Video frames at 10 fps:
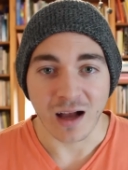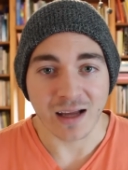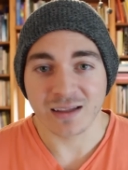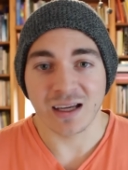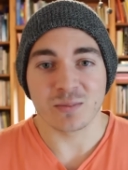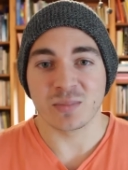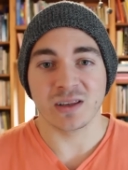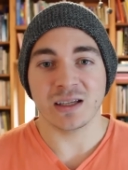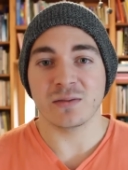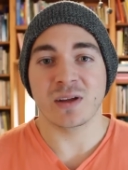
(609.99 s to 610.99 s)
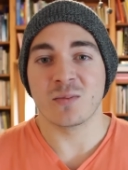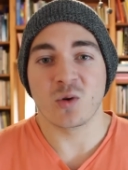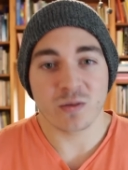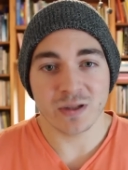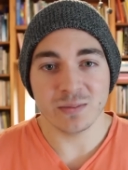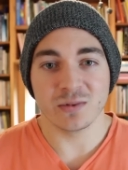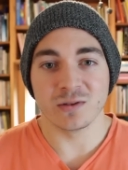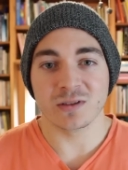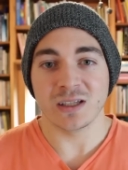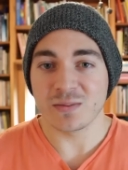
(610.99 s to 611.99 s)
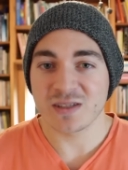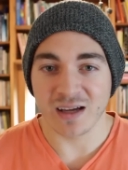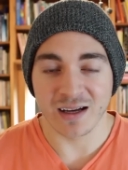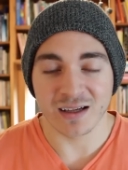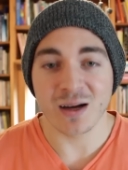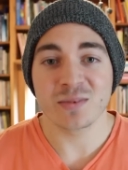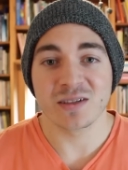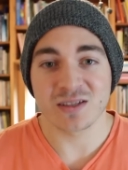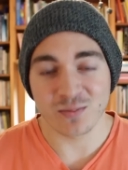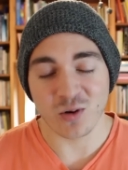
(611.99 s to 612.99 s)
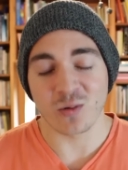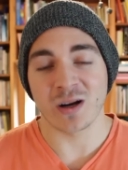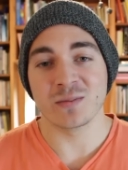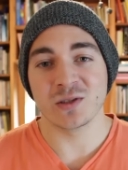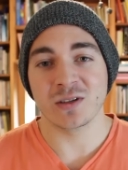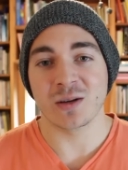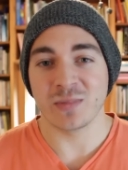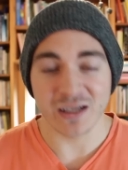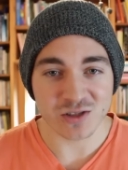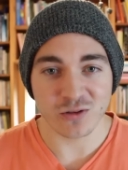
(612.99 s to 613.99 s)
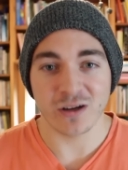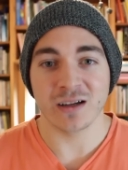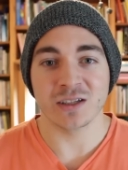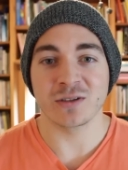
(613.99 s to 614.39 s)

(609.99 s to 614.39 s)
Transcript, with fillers: I can't believe that more people keep signing up to support what I'm doing on Patreon.